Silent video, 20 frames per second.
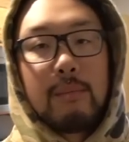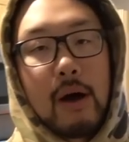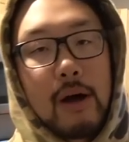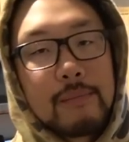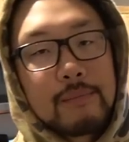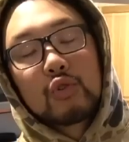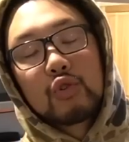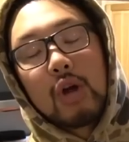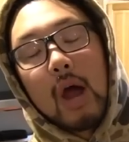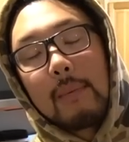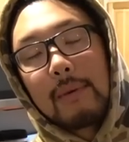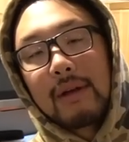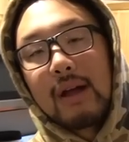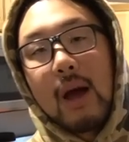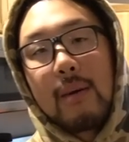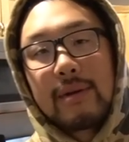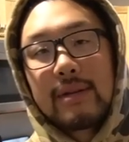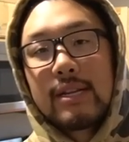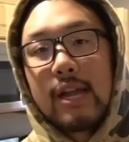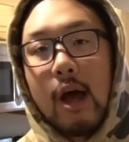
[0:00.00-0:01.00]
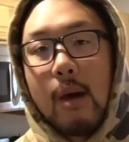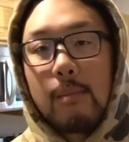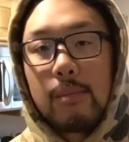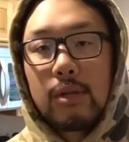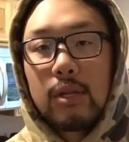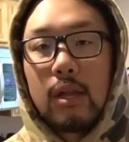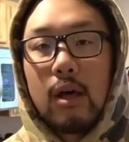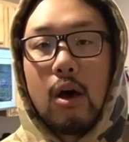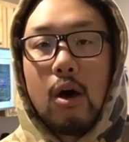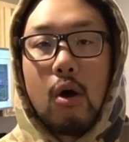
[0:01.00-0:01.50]
But drop a comment down
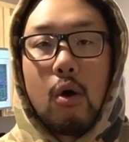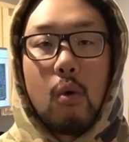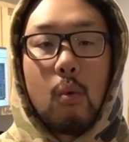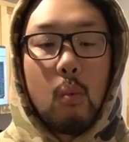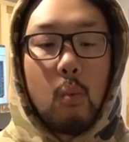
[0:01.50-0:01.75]
below.